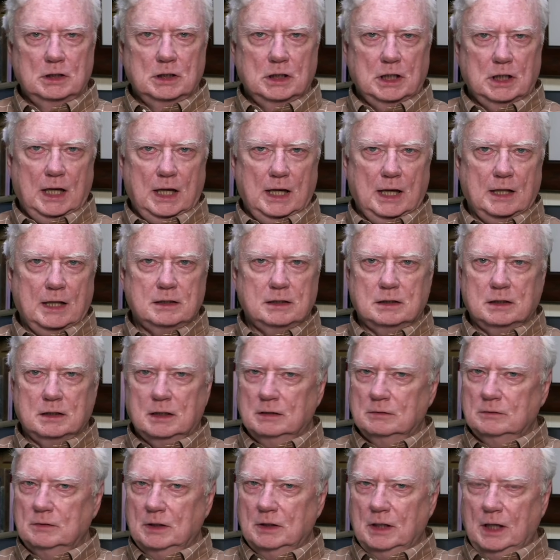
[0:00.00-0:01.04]
And
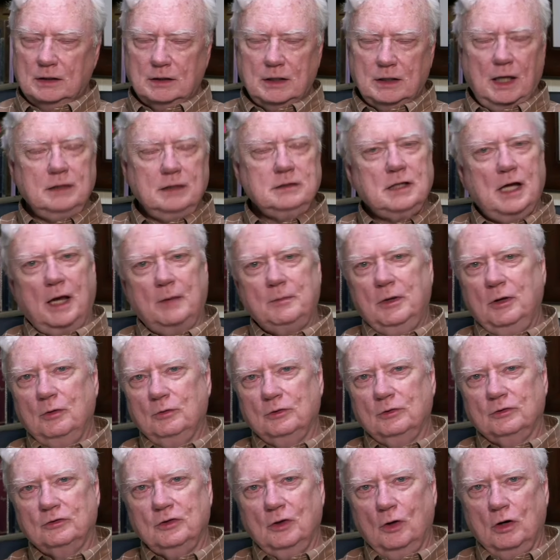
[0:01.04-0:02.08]
at that time, he
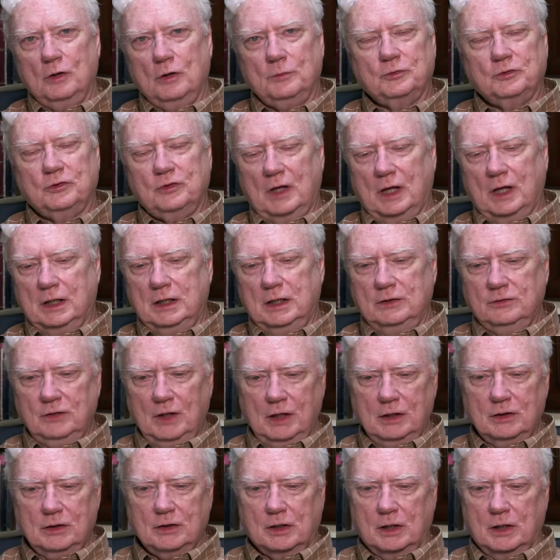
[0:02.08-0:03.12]
was so upset, he
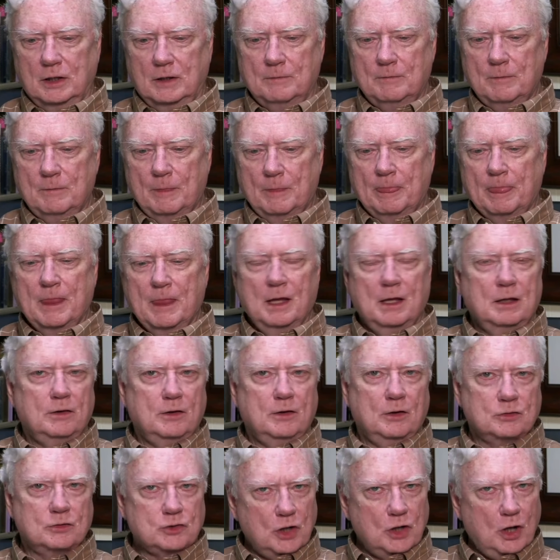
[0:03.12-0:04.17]
said to her,
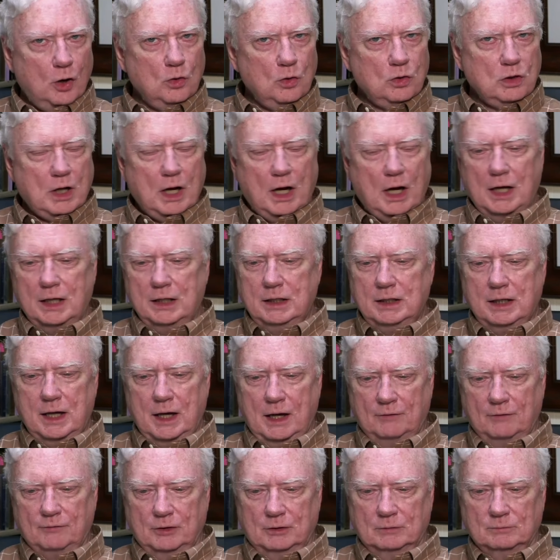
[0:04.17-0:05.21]
There's no God in
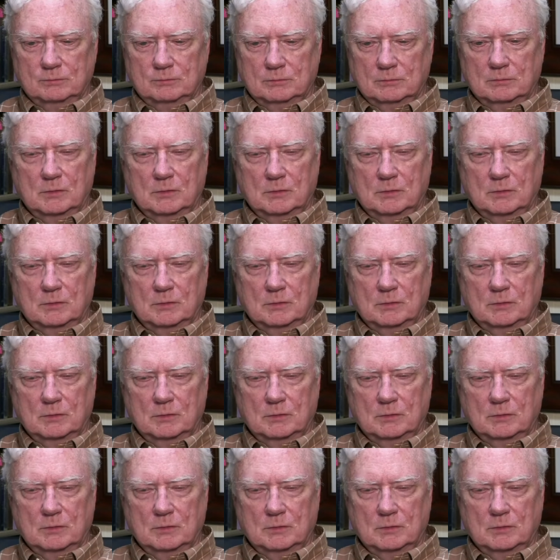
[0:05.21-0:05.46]
heaven.